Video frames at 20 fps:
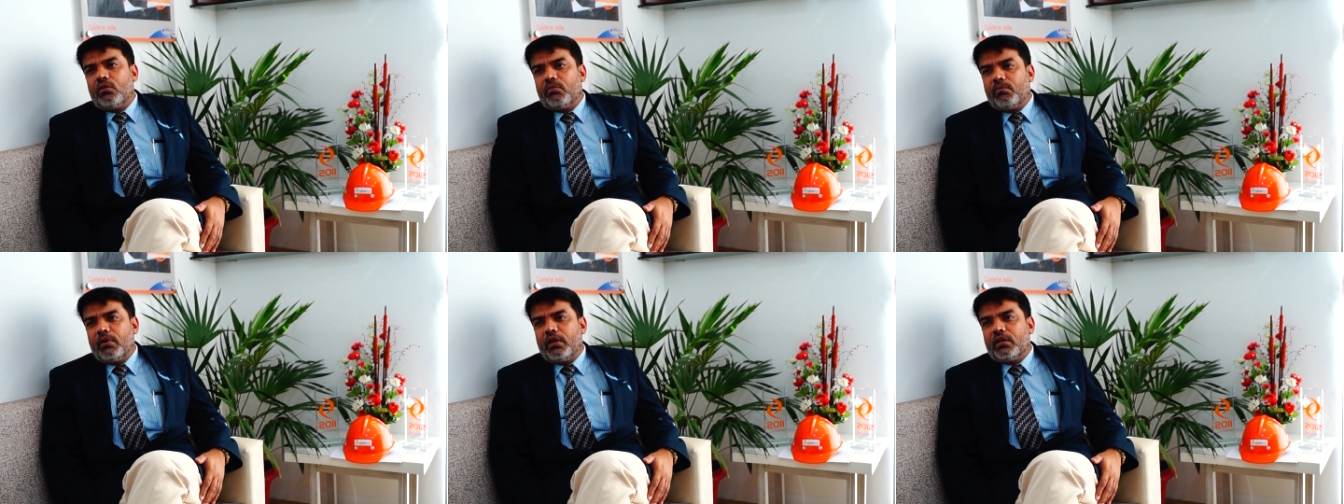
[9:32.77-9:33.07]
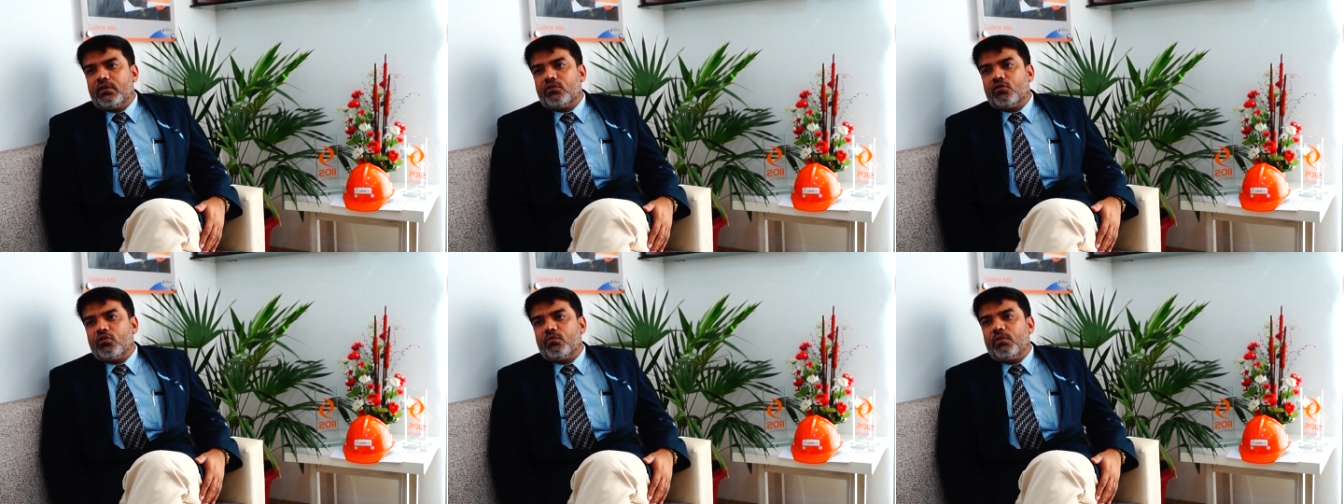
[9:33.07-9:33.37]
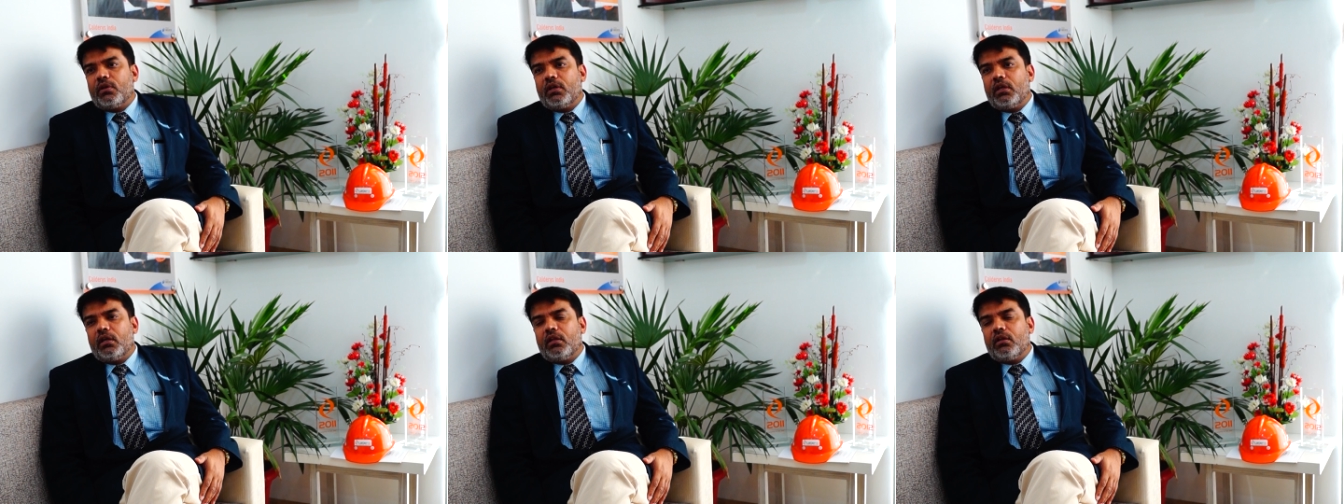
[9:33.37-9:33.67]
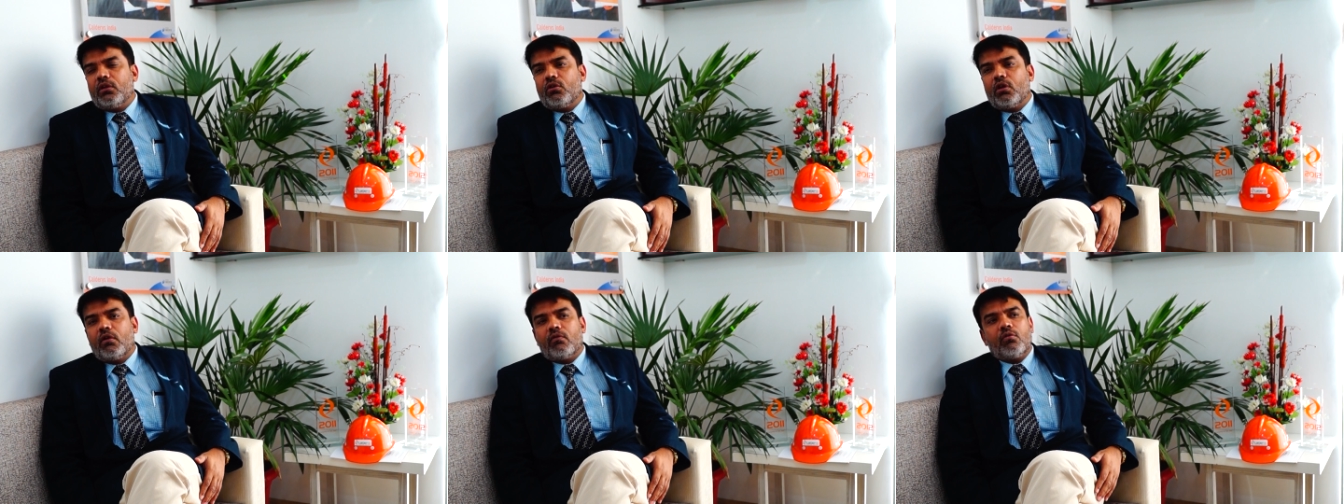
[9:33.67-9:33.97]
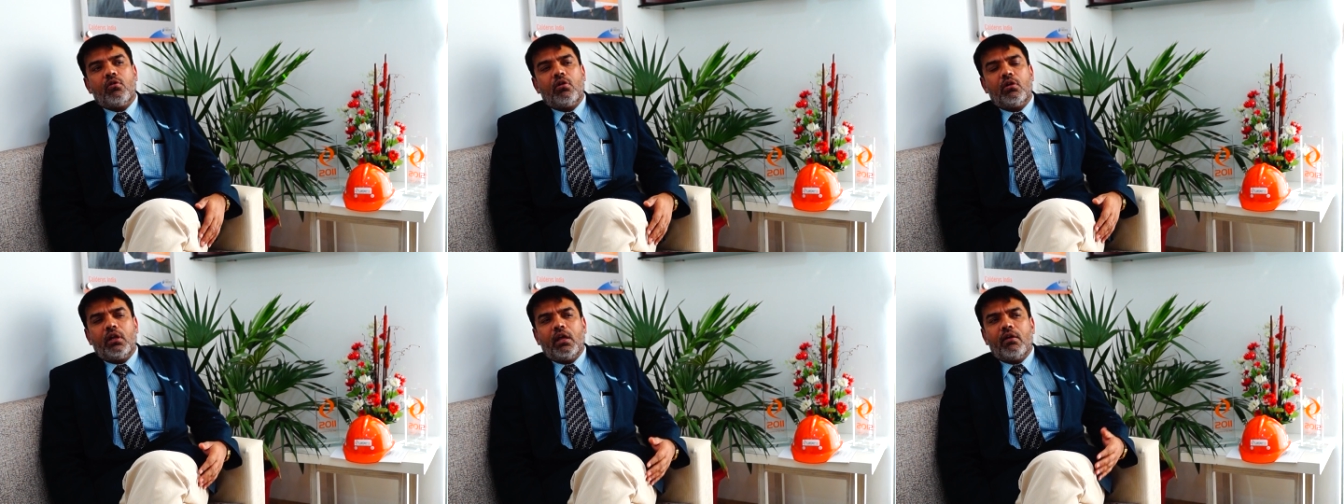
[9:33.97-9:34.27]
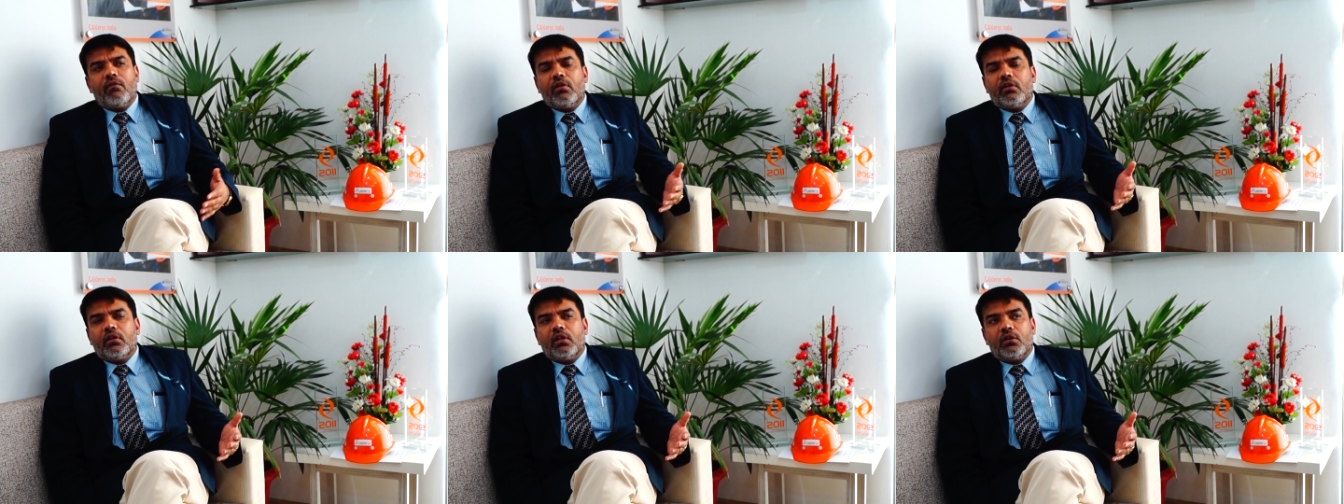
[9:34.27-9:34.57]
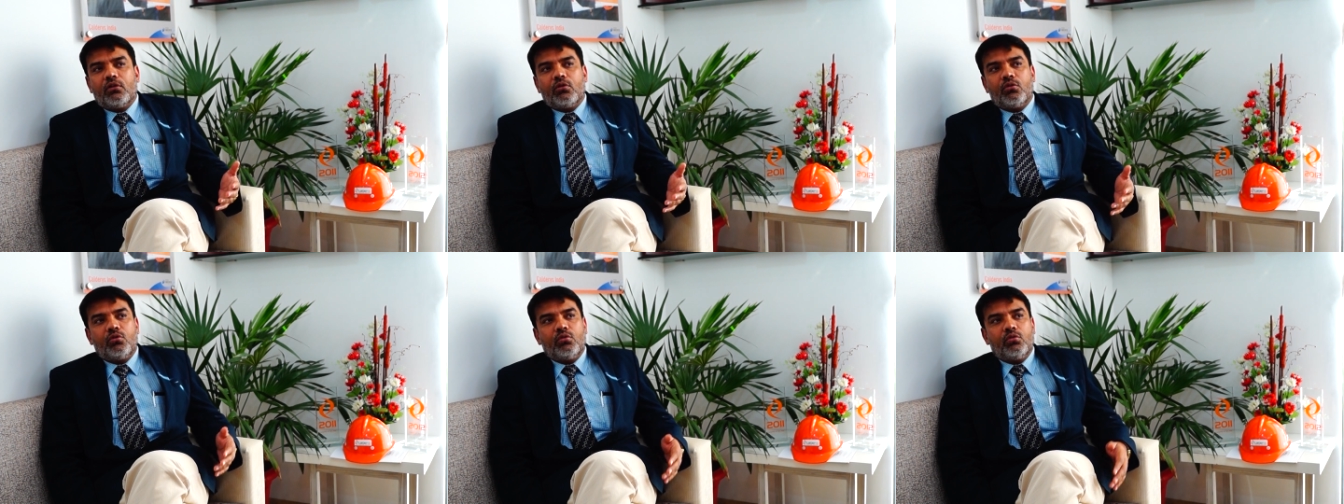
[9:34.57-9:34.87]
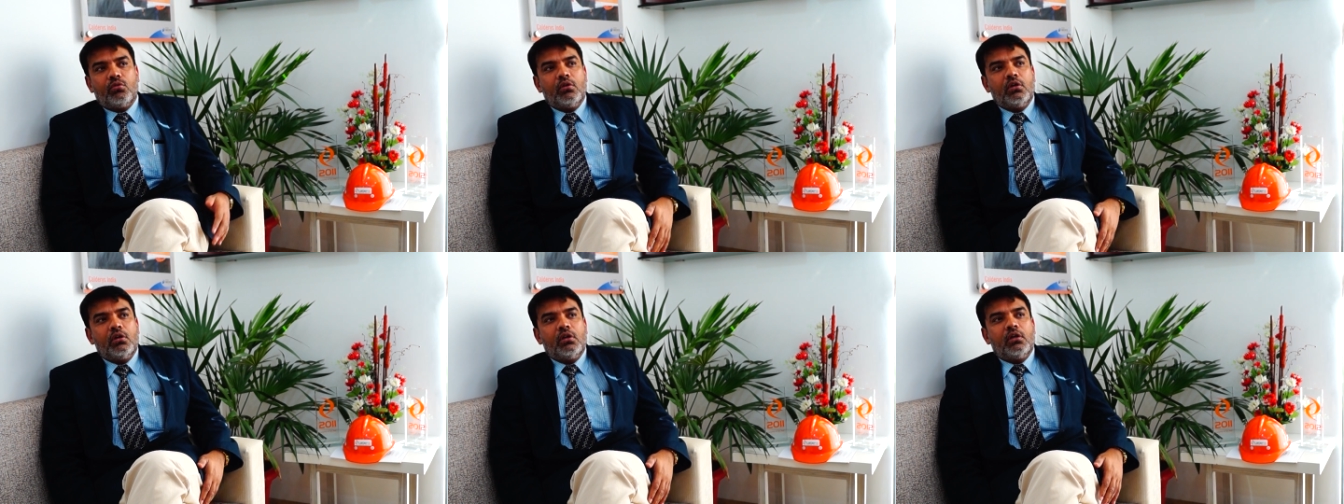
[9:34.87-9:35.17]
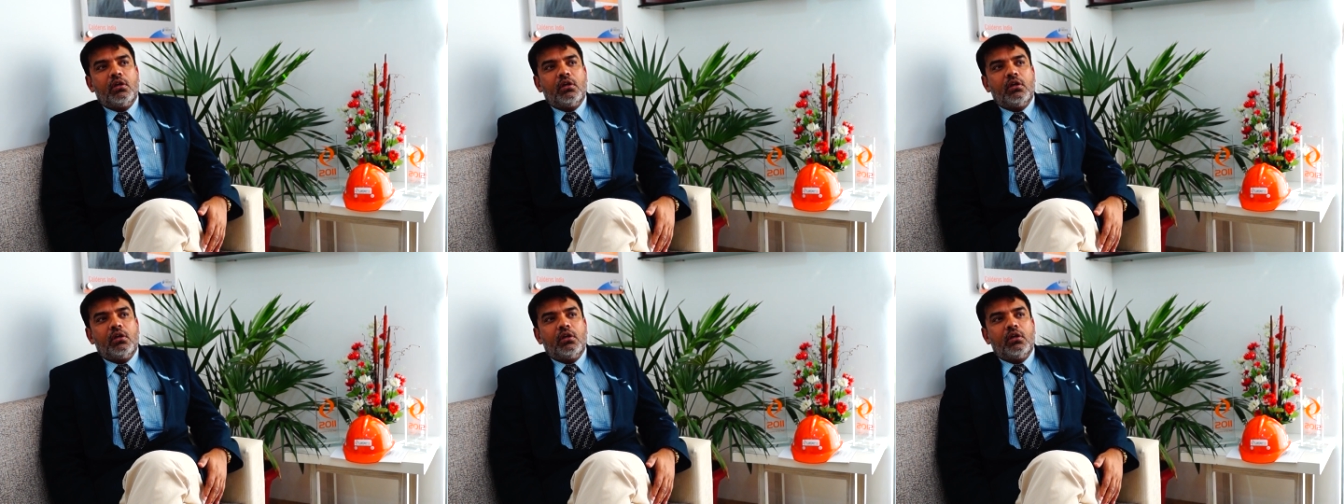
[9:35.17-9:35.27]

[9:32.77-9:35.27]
good place to be in you have got everything to do